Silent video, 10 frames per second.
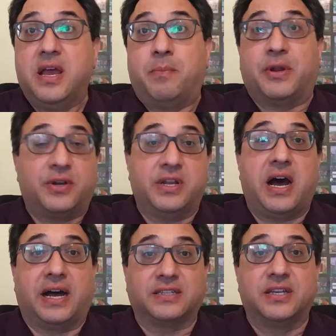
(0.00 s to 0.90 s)
but are
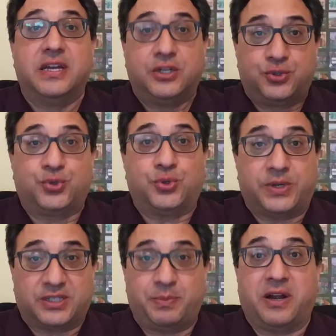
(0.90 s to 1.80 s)
not true
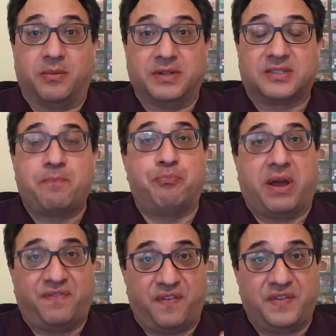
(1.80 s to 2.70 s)
experiments by
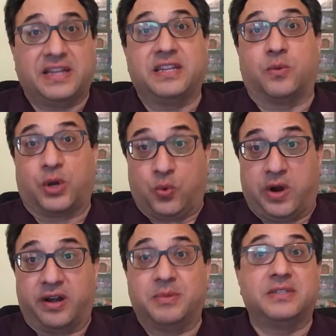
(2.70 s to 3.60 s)
fulfilling the
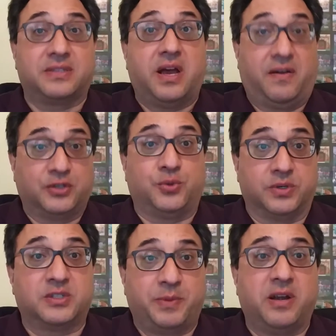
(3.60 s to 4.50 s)
requirements of a true
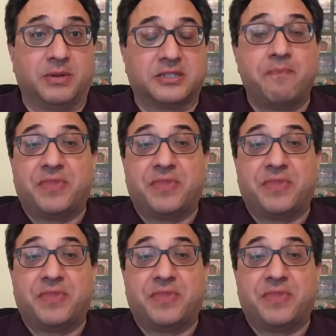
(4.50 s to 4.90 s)
experiment.